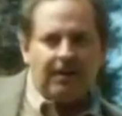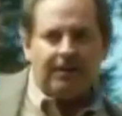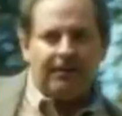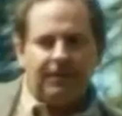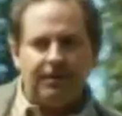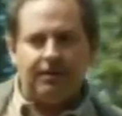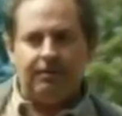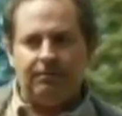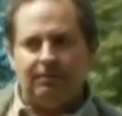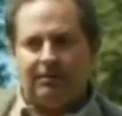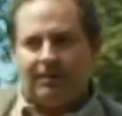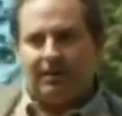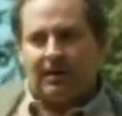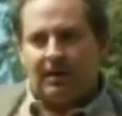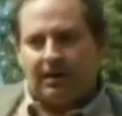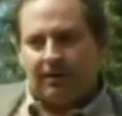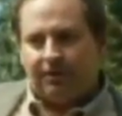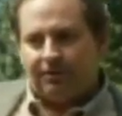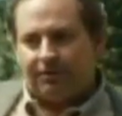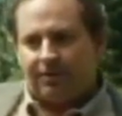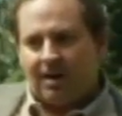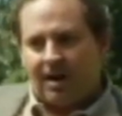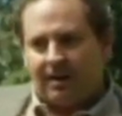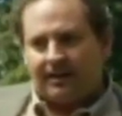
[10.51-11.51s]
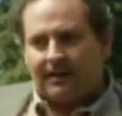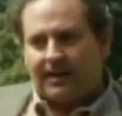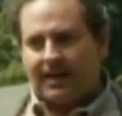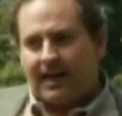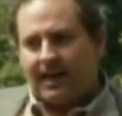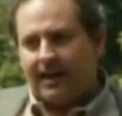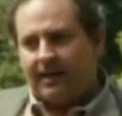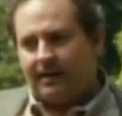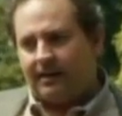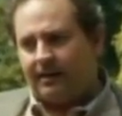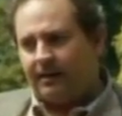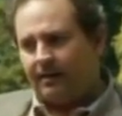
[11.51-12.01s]
are you Sean
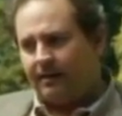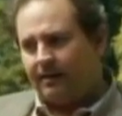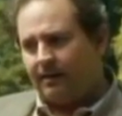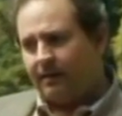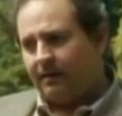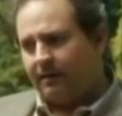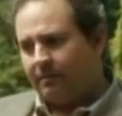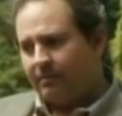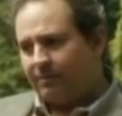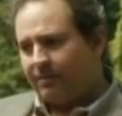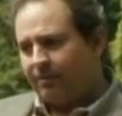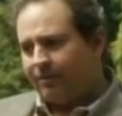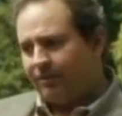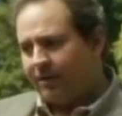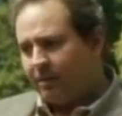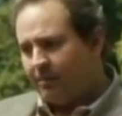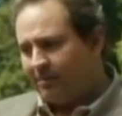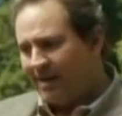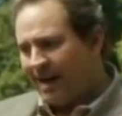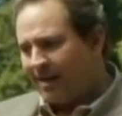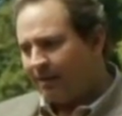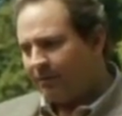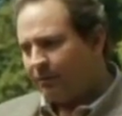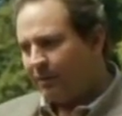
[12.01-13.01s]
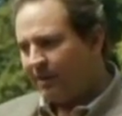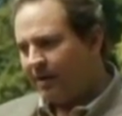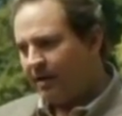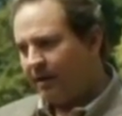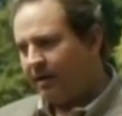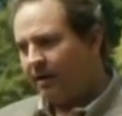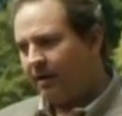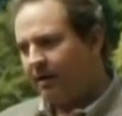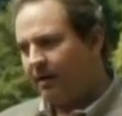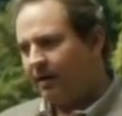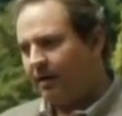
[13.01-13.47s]
King and, and Michelle Maxwell?